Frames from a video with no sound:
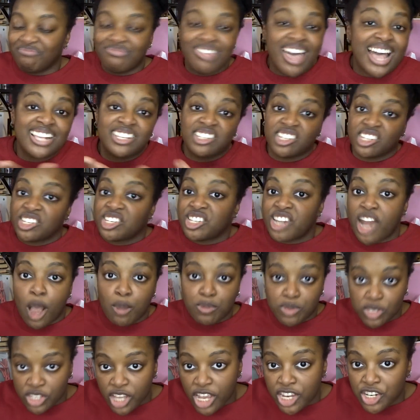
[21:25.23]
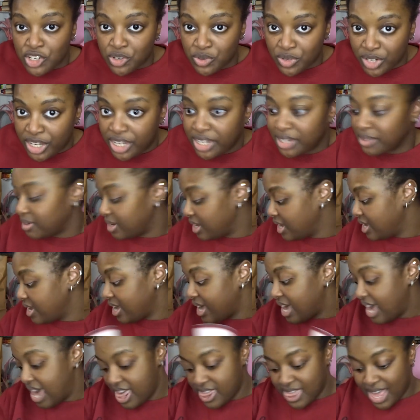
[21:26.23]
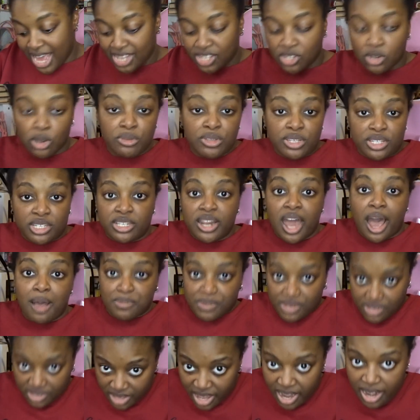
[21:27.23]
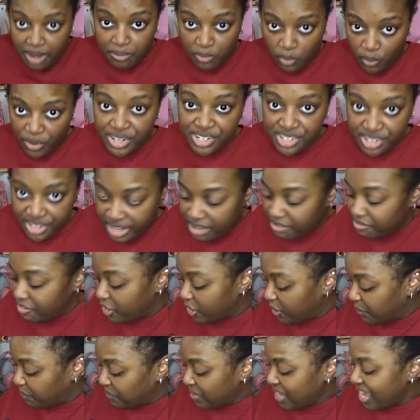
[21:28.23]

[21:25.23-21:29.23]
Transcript: That's the synopsis that you need, and that's the only synopsis that I'm going to give you.